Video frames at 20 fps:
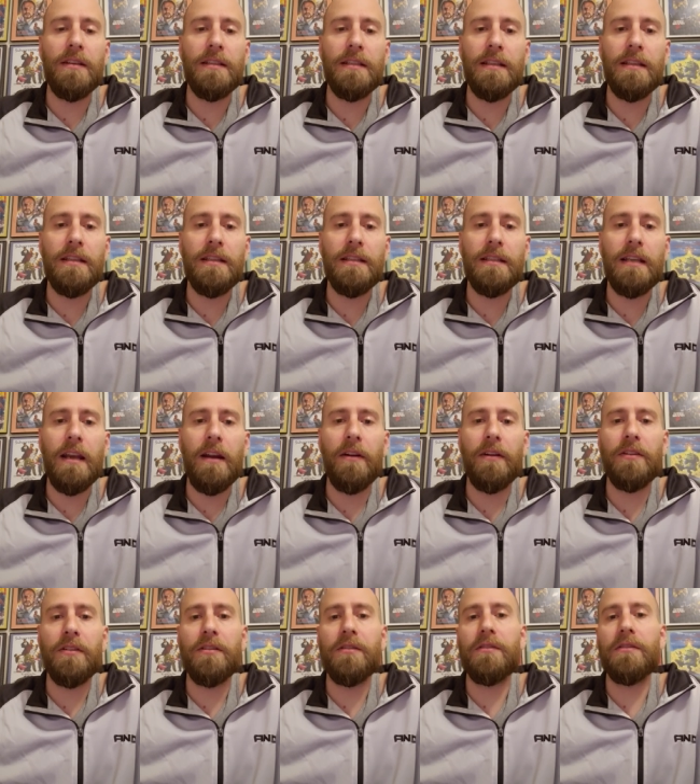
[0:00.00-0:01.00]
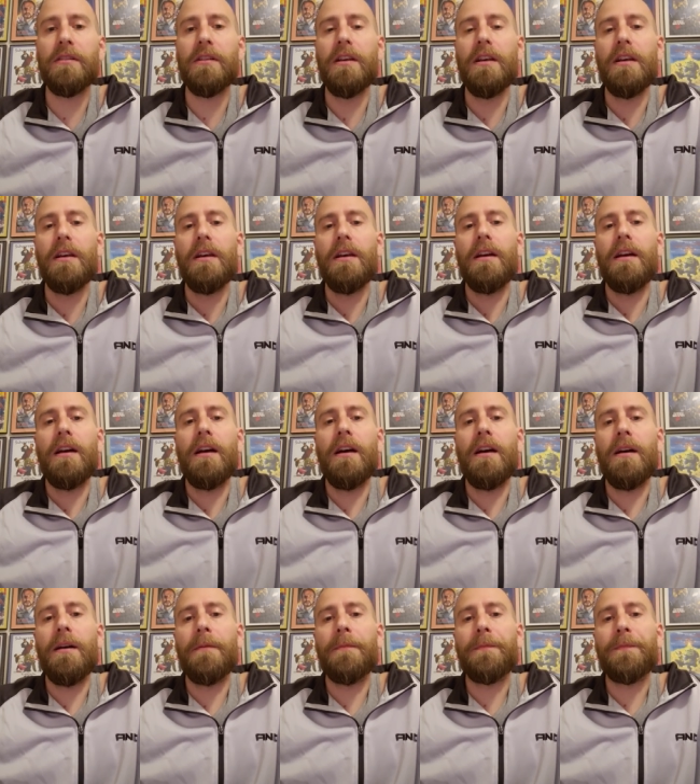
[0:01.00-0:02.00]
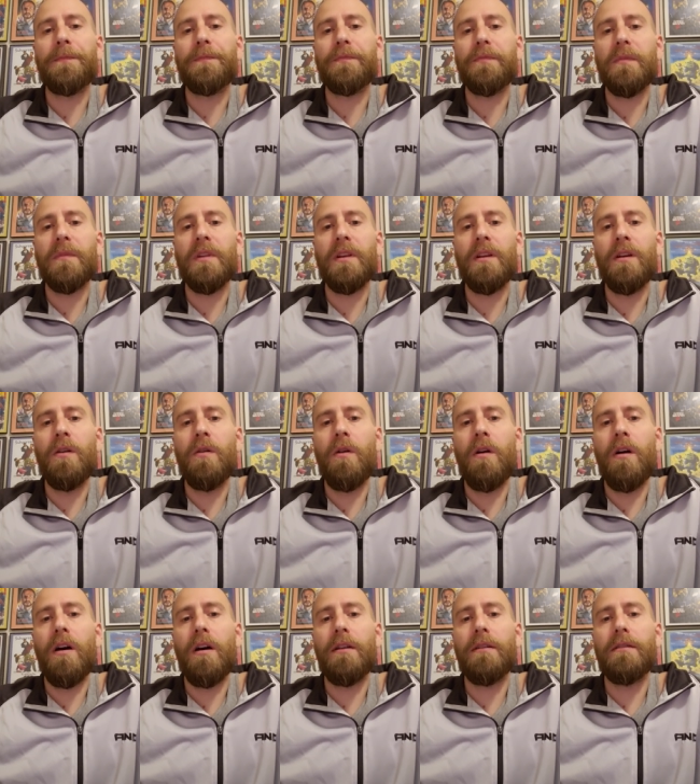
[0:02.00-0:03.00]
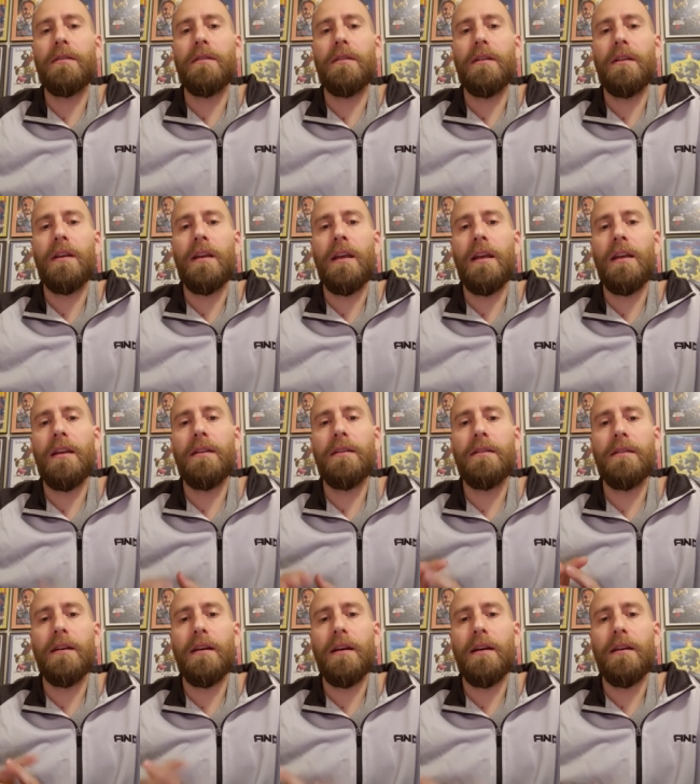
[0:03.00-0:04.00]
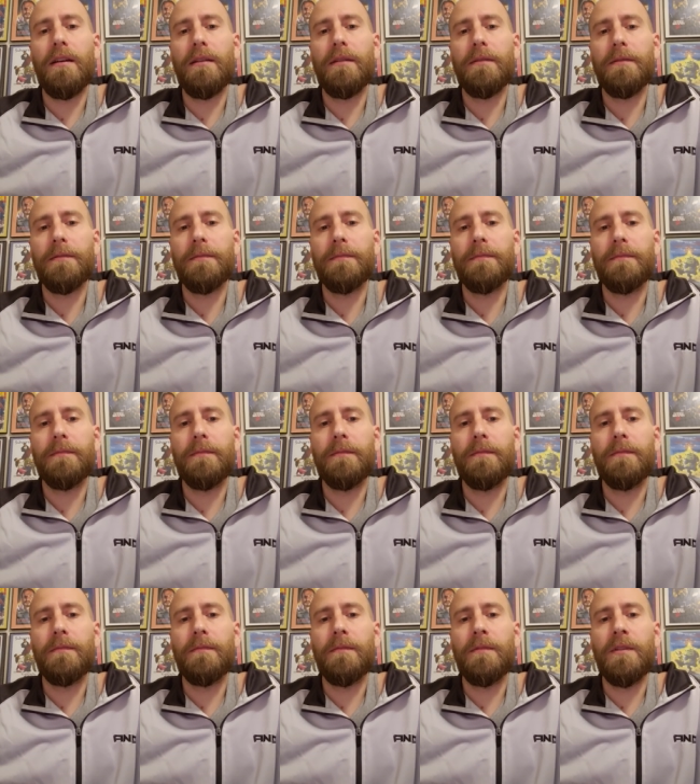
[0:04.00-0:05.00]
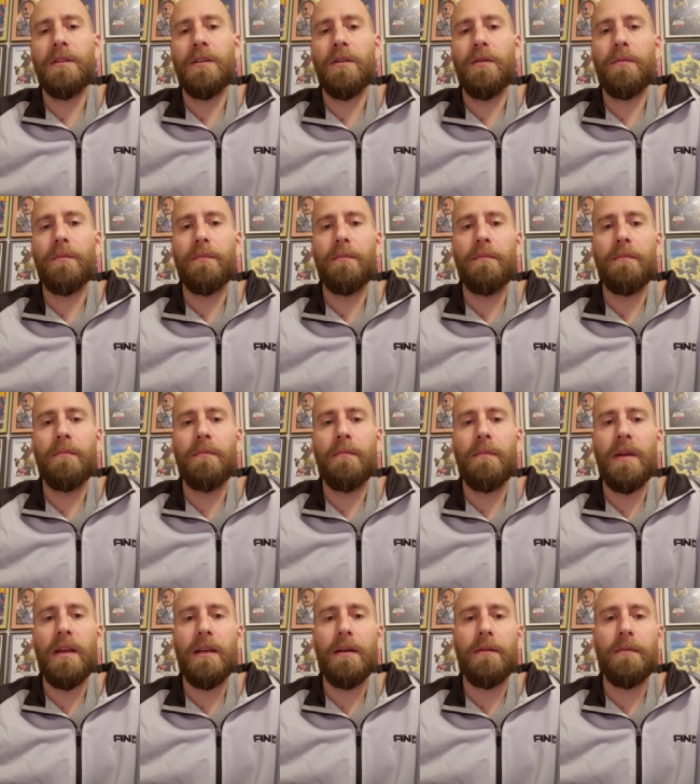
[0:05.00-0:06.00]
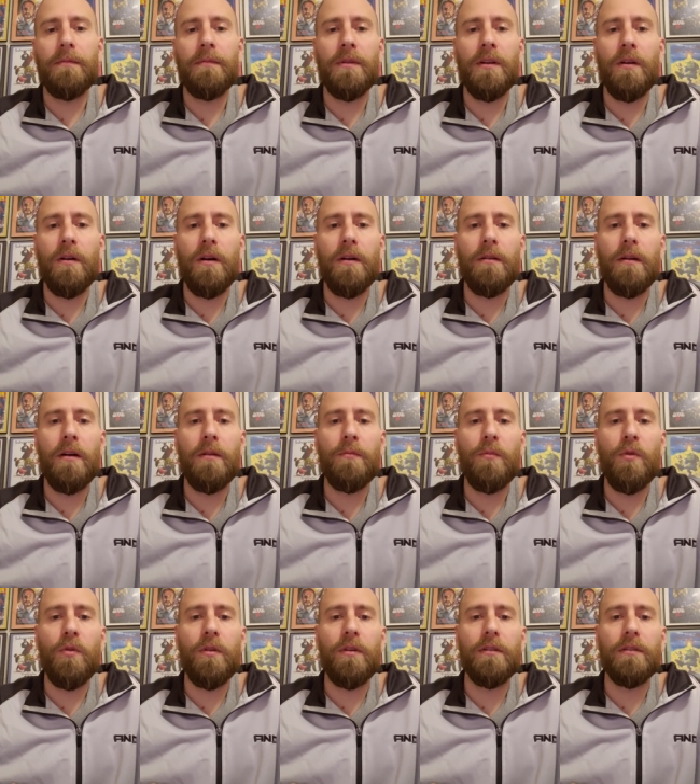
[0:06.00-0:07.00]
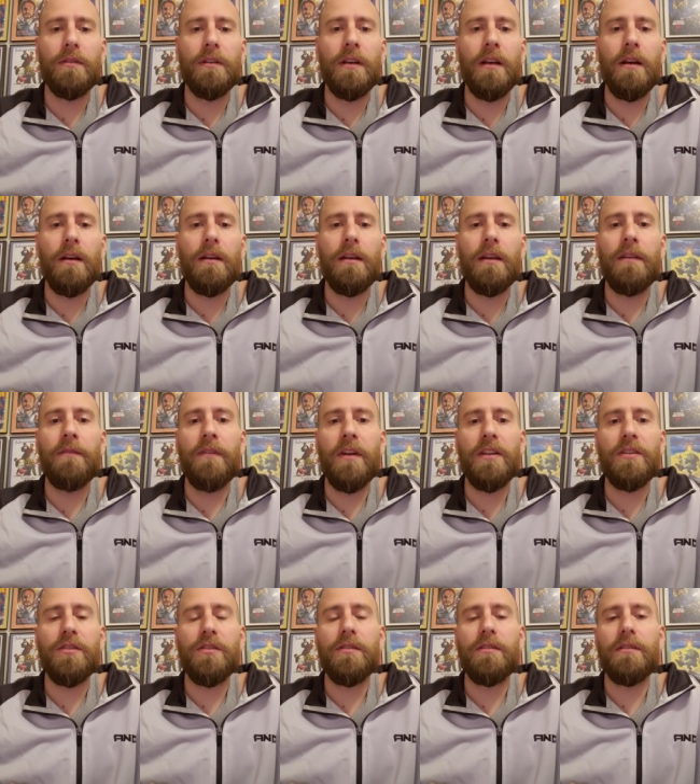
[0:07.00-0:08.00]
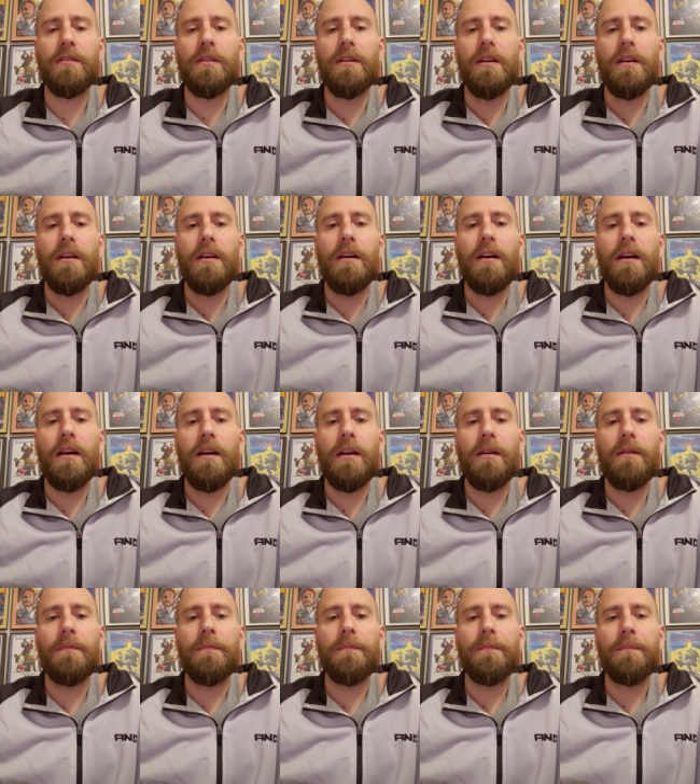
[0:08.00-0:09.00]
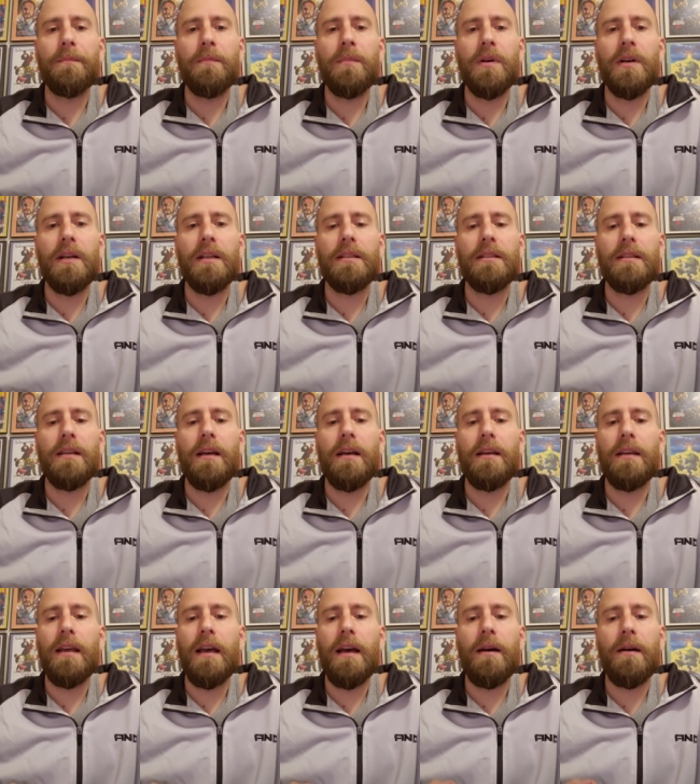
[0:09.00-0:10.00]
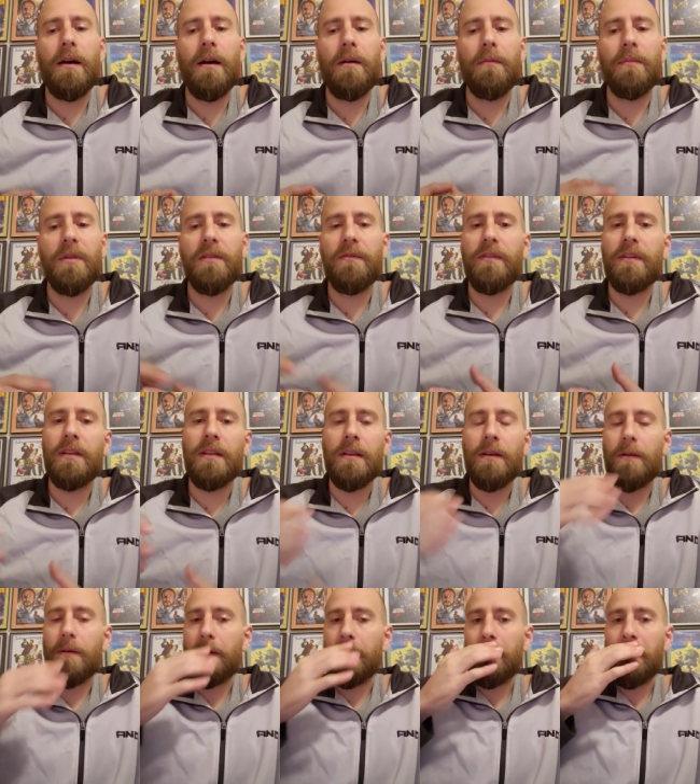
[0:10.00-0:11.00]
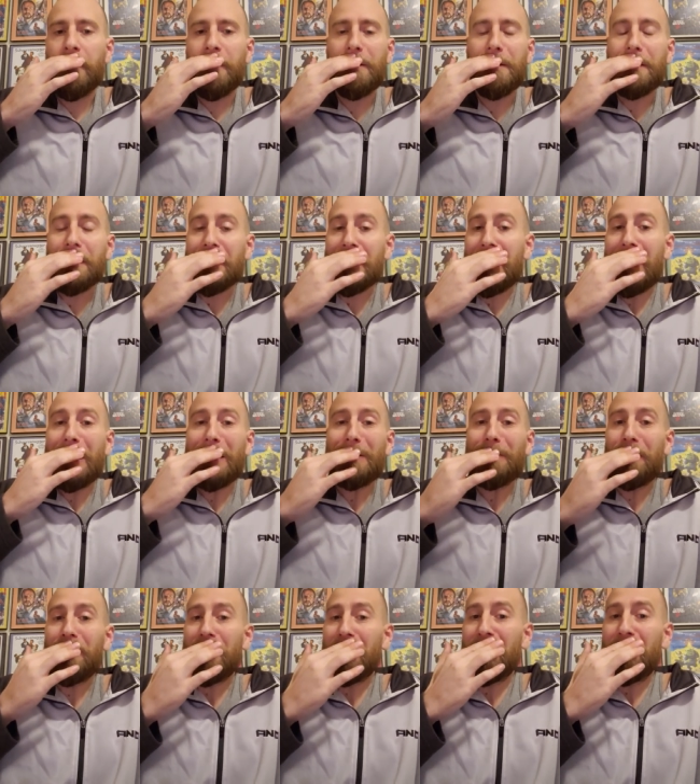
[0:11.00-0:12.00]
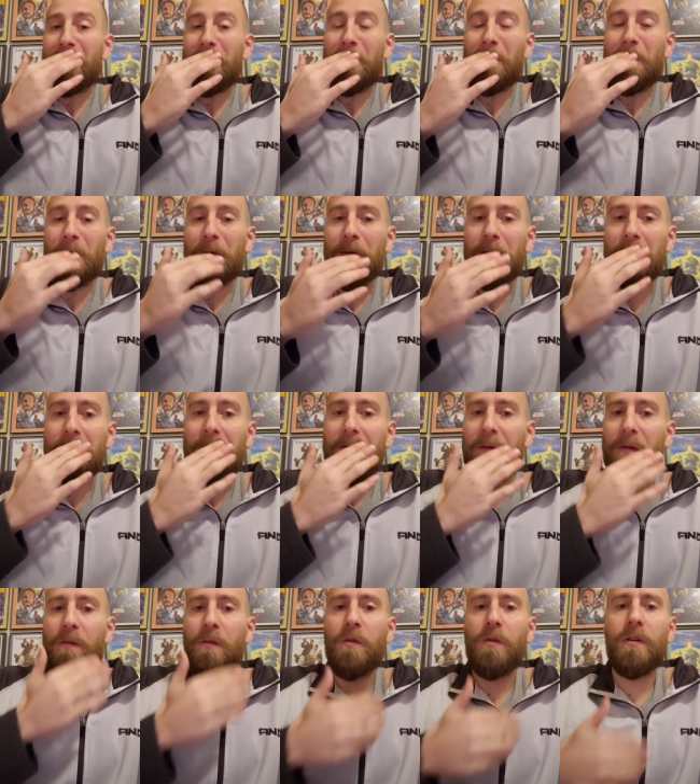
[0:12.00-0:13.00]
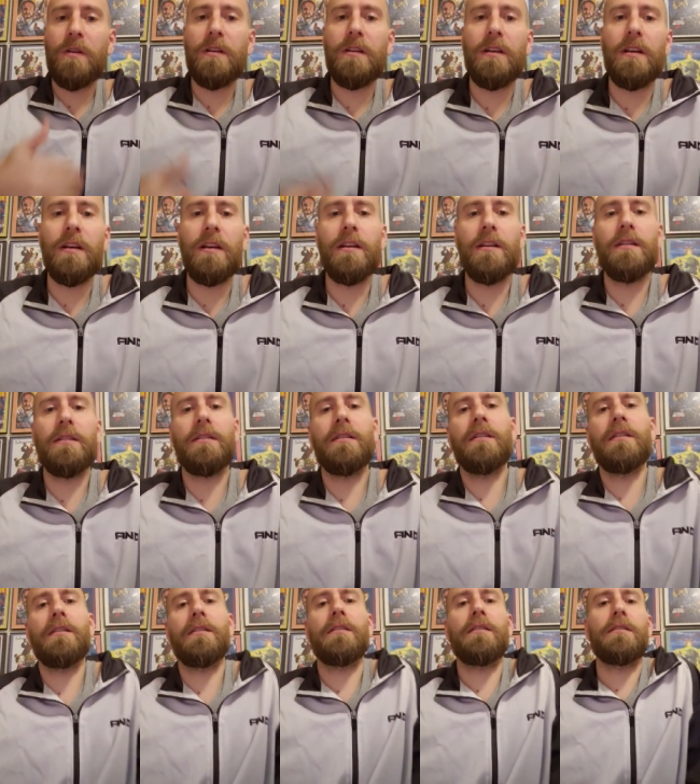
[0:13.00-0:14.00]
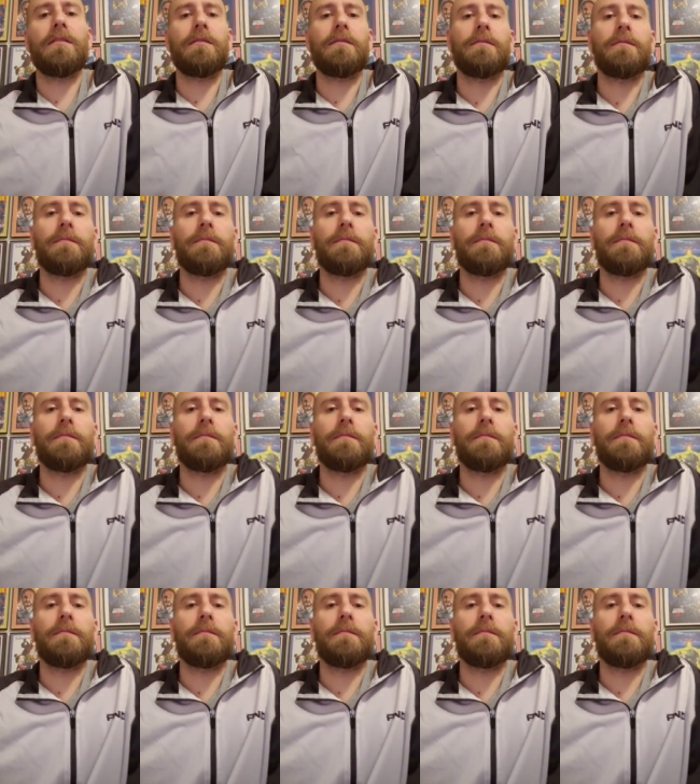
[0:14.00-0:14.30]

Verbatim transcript: to see these characters um, go on and uh, you know make you know on, on more uh, adventures um, but uh, yeah uh, but if the, you know whether this is the last one or or uh, uh,